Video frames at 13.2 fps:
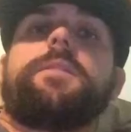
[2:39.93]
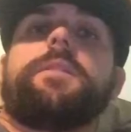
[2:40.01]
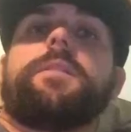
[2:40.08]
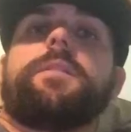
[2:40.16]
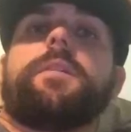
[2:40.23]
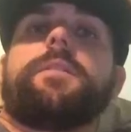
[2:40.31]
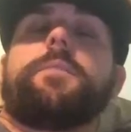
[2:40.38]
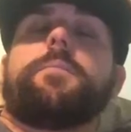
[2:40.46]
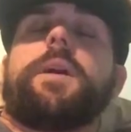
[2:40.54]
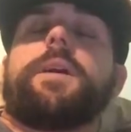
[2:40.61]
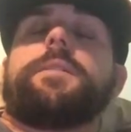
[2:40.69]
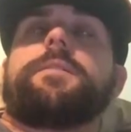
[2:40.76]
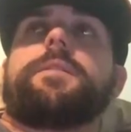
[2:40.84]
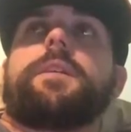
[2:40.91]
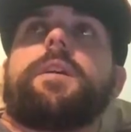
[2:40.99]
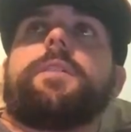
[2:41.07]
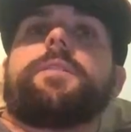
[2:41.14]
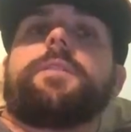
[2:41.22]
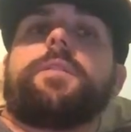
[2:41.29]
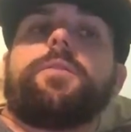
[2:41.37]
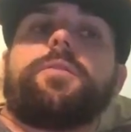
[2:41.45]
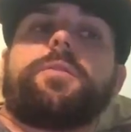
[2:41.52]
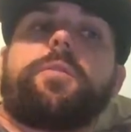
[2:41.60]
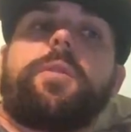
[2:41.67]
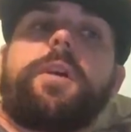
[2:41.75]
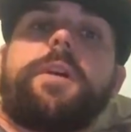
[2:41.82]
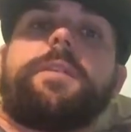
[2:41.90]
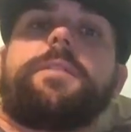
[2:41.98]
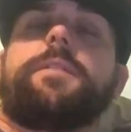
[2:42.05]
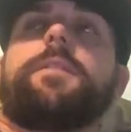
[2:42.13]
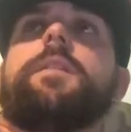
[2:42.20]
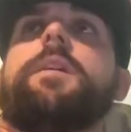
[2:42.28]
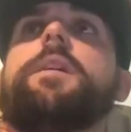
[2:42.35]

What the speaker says: that doesn't match the constitutional rights.